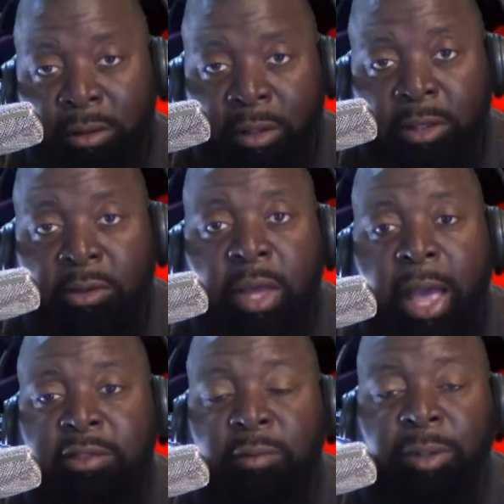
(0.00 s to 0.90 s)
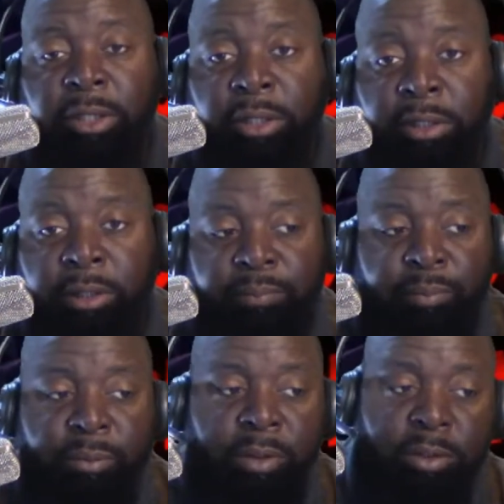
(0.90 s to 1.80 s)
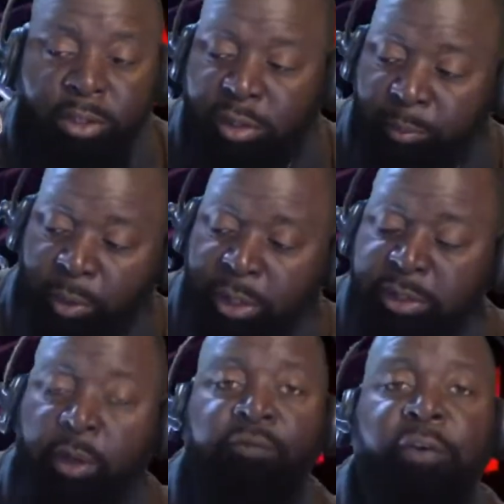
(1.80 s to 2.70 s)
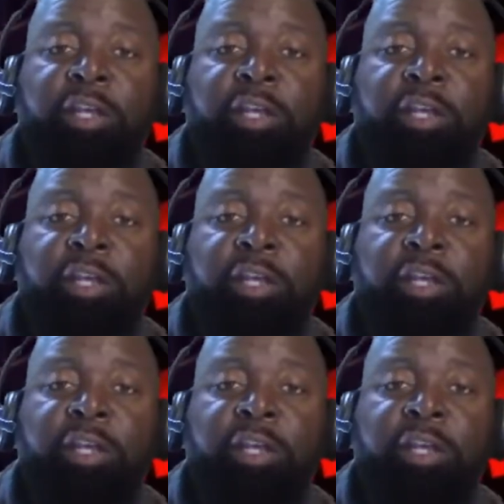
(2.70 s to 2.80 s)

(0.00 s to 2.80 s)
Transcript: Then you guys will be good. This your boy Joe,